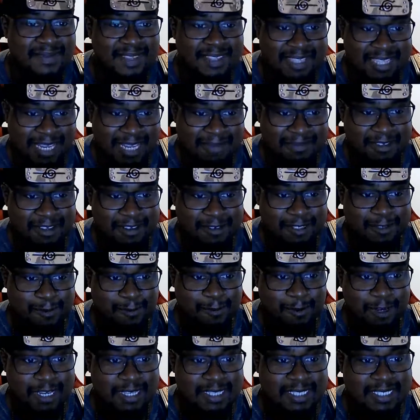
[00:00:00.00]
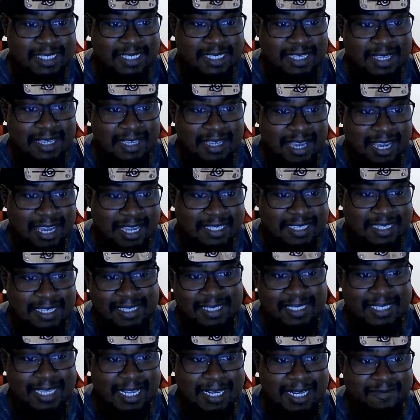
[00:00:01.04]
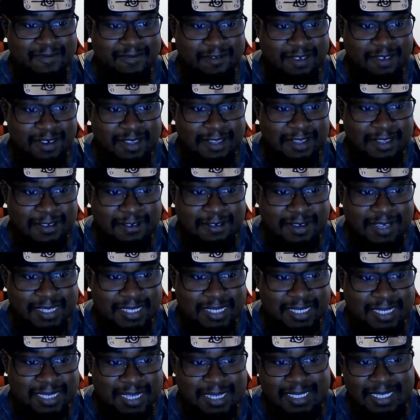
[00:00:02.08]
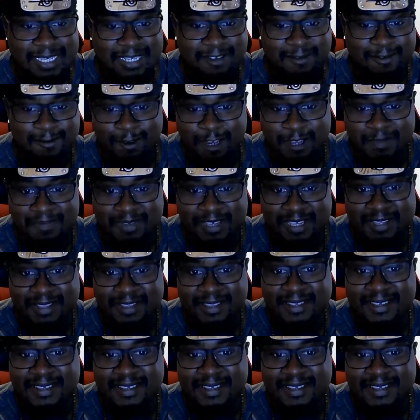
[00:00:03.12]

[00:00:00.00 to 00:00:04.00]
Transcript: Nami goes, What? I didn't sign up for an annoying sentient weapon.